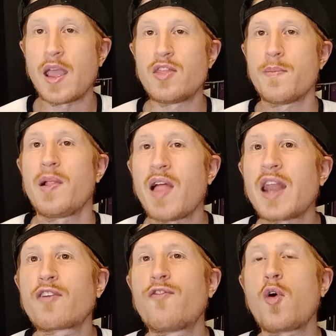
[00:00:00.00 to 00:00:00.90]
and the
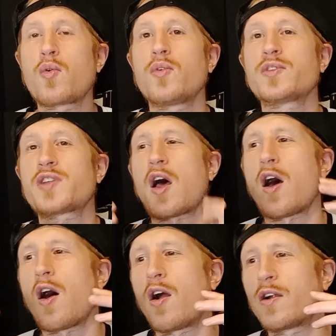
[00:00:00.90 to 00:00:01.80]
melodic vocals
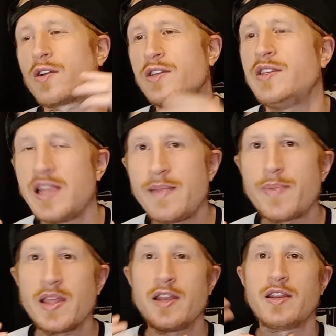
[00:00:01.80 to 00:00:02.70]
are
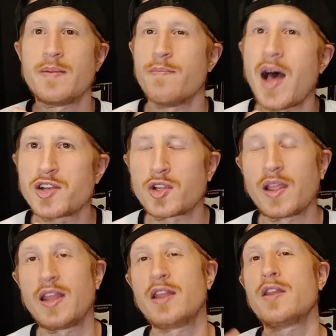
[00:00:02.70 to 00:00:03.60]
deepened and
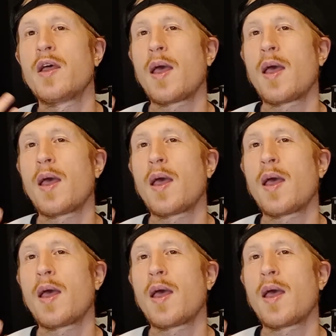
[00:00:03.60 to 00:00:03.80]
modulated,